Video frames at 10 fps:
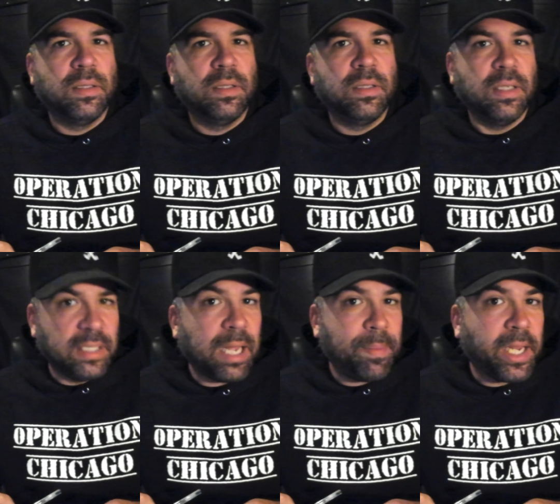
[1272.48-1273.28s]
Does
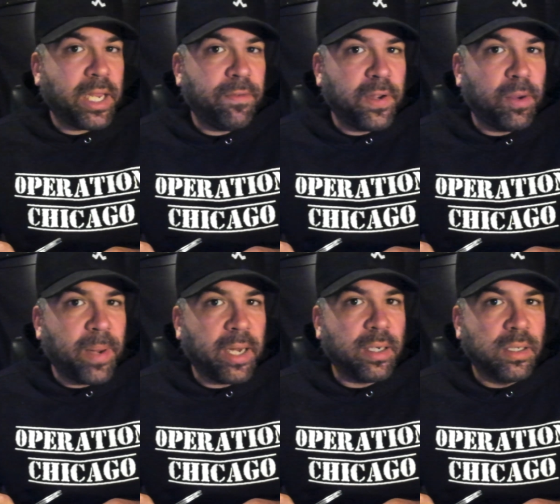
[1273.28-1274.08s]
that make you feel
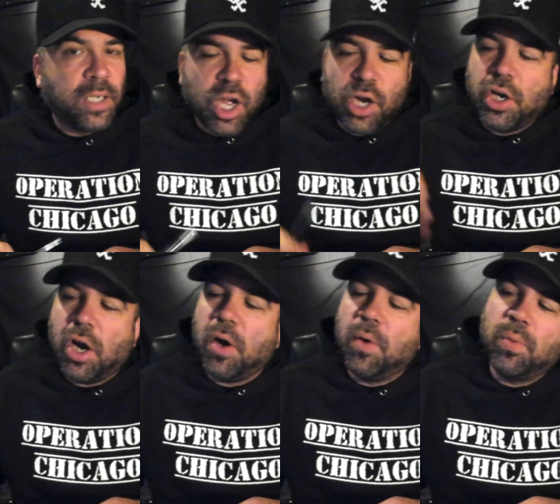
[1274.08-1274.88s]
better?
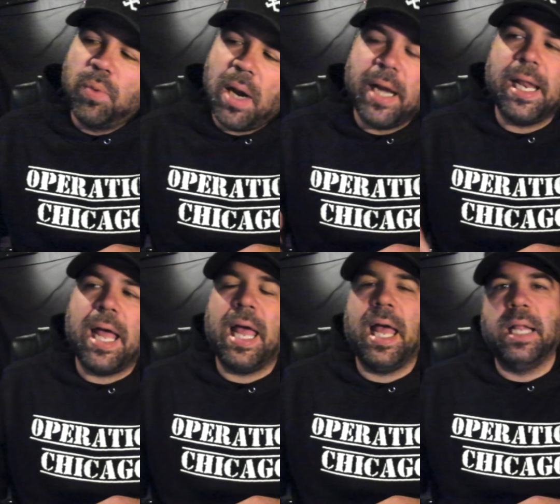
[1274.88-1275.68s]
Go right
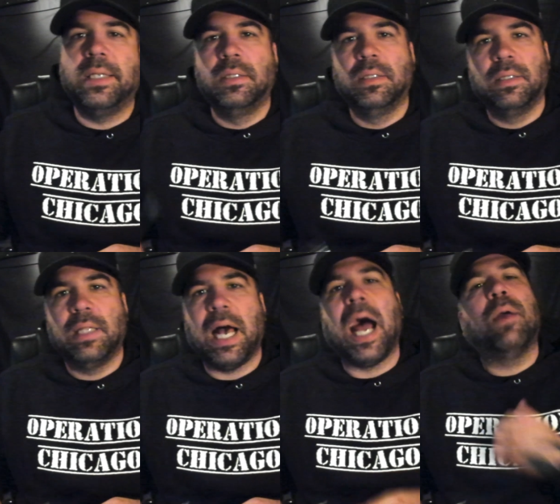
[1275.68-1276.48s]
ahead.
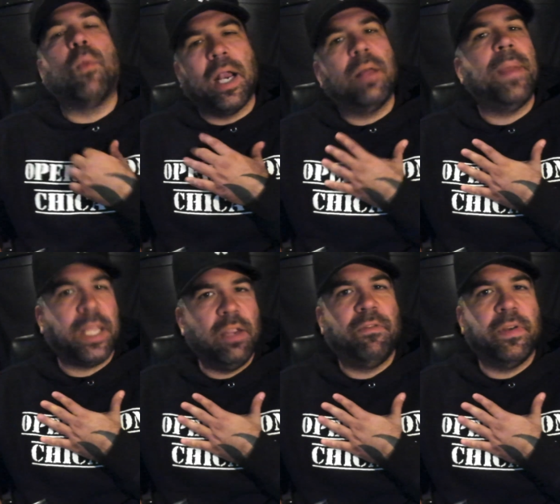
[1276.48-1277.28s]
I want to make
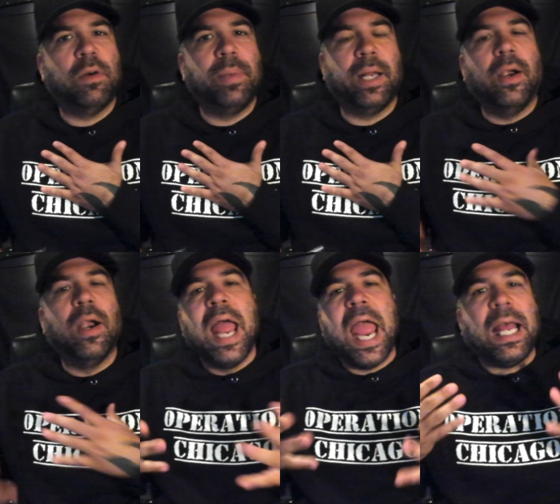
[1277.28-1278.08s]
you feel better.
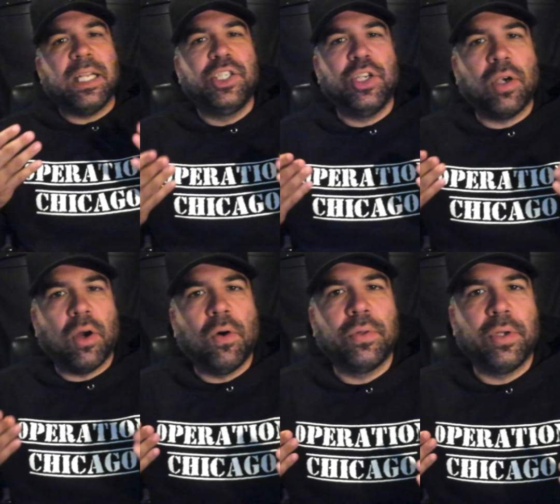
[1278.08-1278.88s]
As your
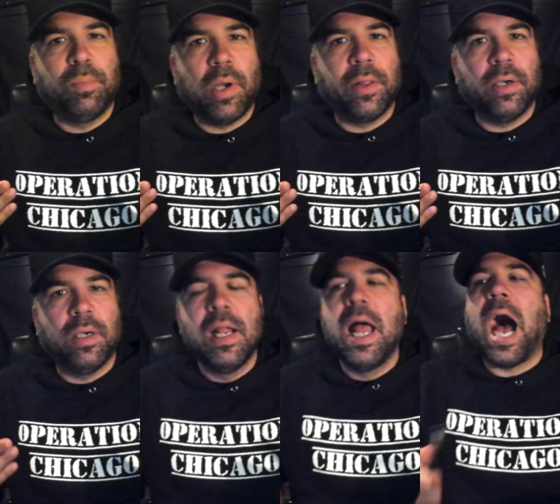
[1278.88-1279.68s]
older brother,
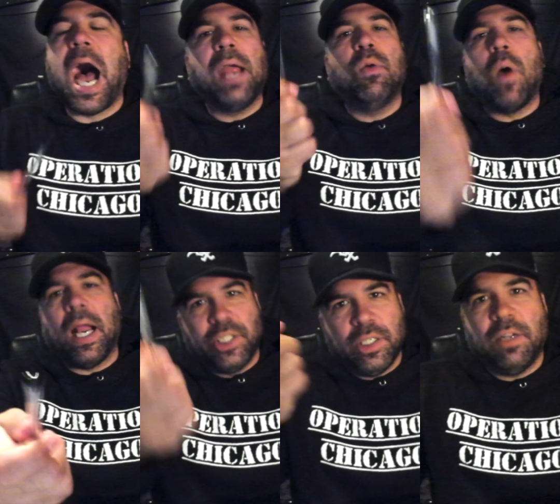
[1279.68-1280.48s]
I
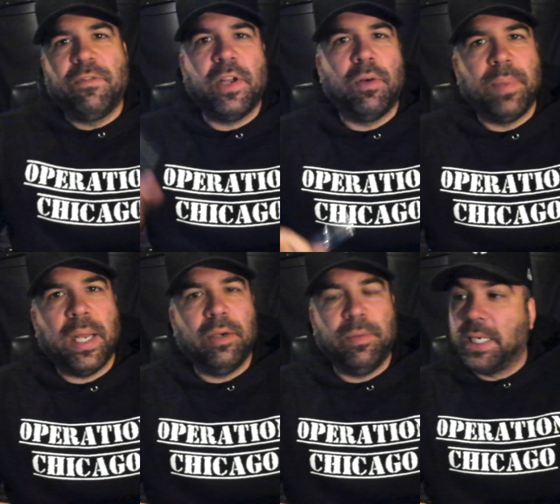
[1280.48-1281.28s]
want you to feel
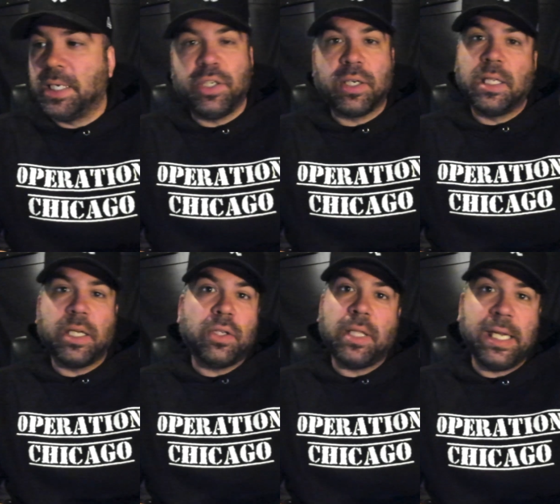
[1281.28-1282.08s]
better because you're
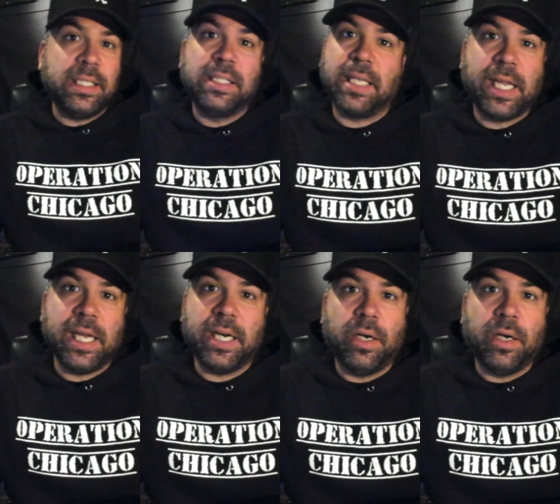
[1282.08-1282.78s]
clearly insecure.